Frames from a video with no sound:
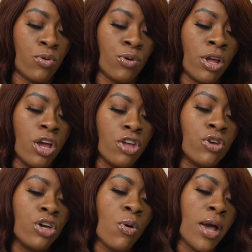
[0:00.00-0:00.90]
board,
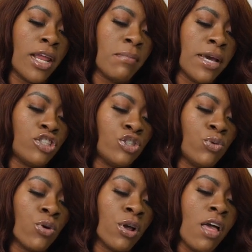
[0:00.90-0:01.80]
you can go ahead and make
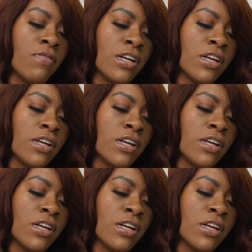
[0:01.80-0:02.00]
sure